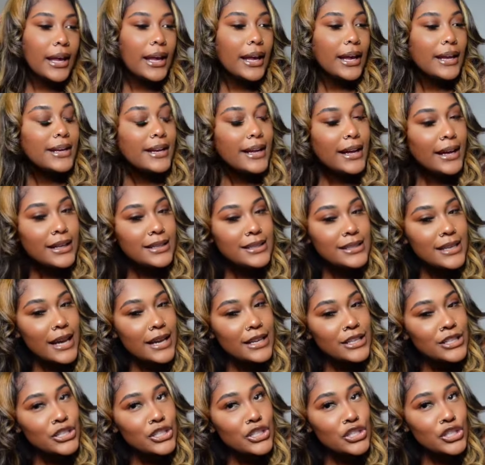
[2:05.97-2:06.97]
and they
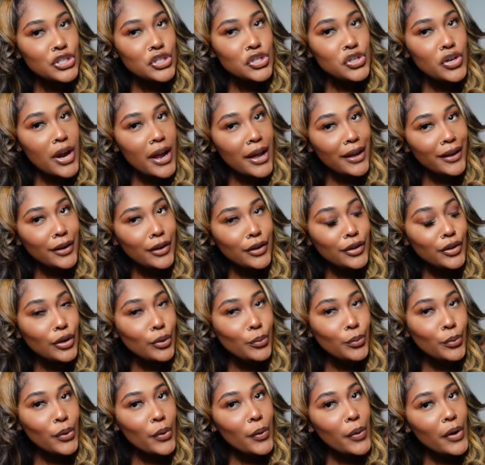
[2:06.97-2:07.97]
attach the track and
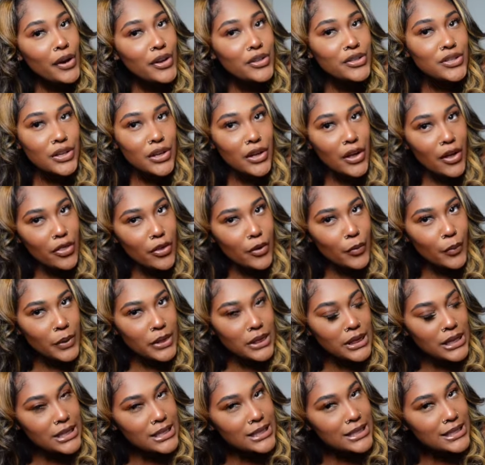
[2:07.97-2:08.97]
your real hair together
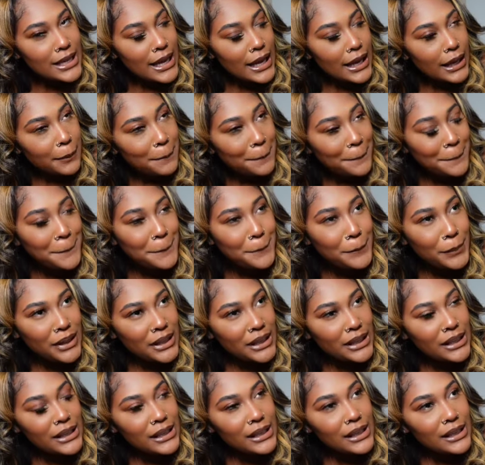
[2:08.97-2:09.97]
with this like
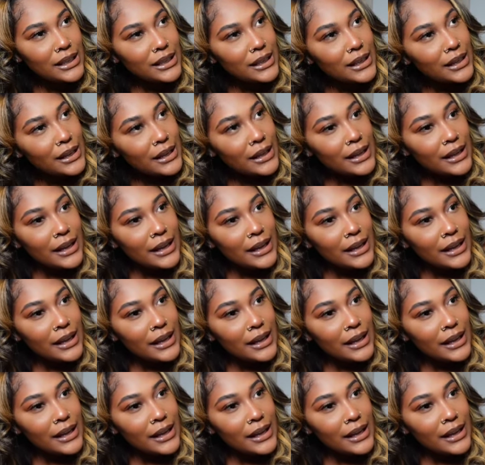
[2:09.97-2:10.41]
bead,